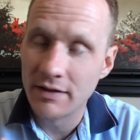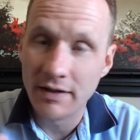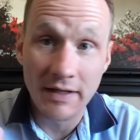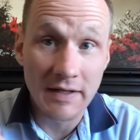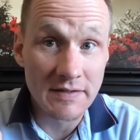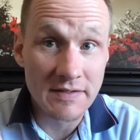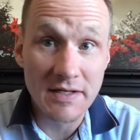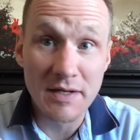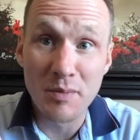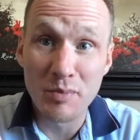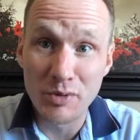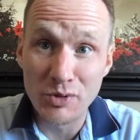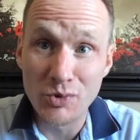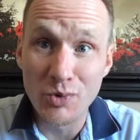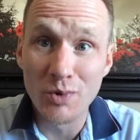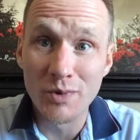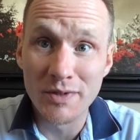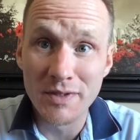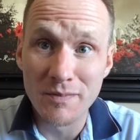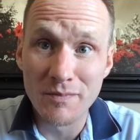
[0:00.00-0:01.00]
like I said a
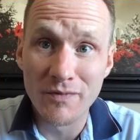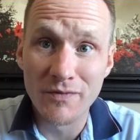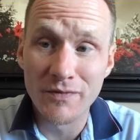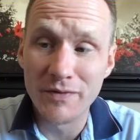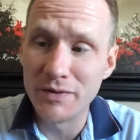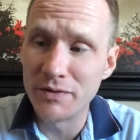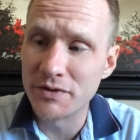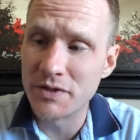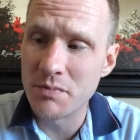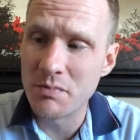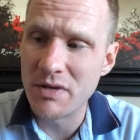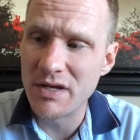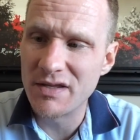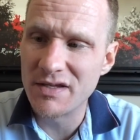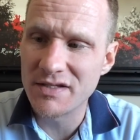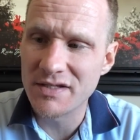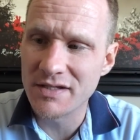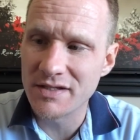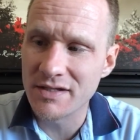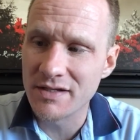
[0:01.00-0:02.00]
petroleum feel to me
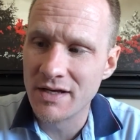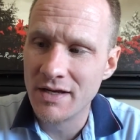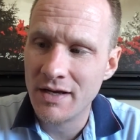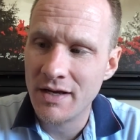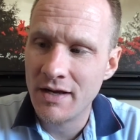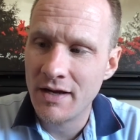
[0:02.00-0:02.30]
this is